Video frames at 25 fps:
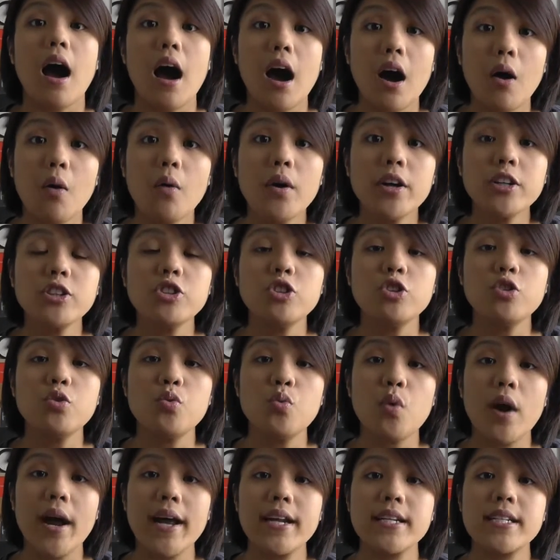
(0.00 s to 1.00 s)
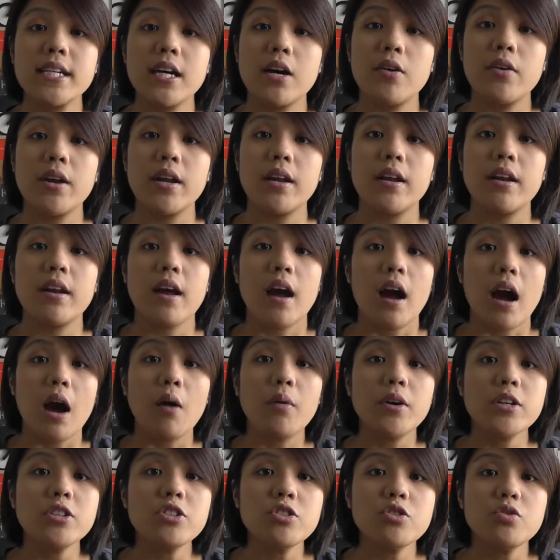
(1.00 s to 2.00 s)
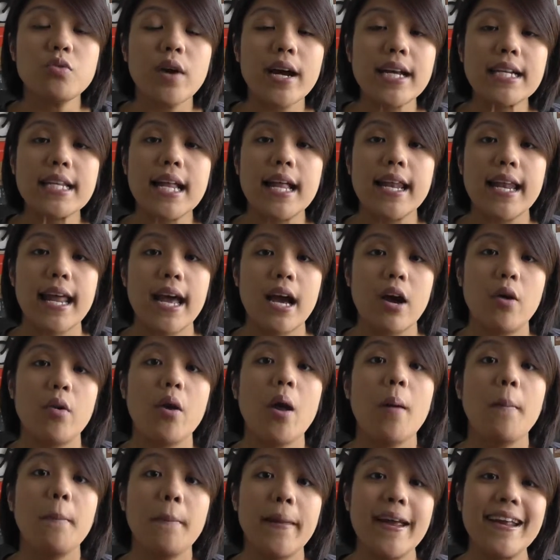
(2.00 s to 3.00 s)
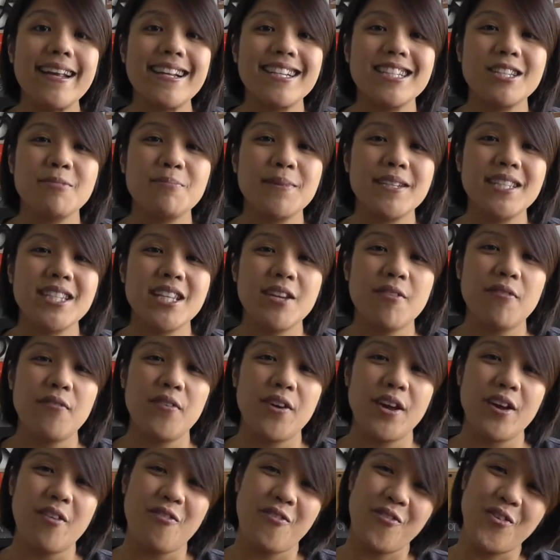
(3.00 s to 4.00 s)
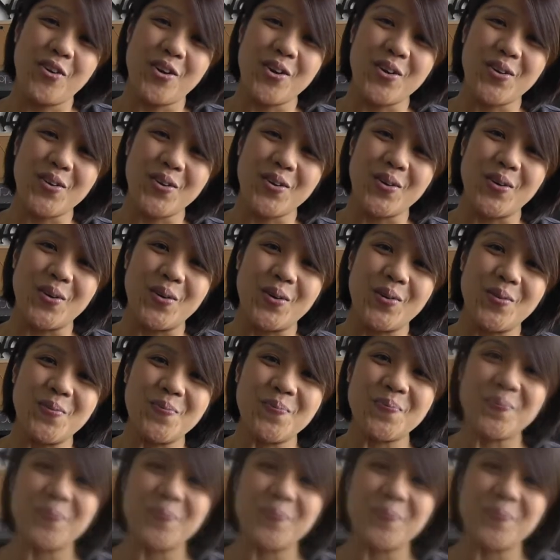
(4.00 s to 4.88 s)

I want you to write that down, make it specific for your goal.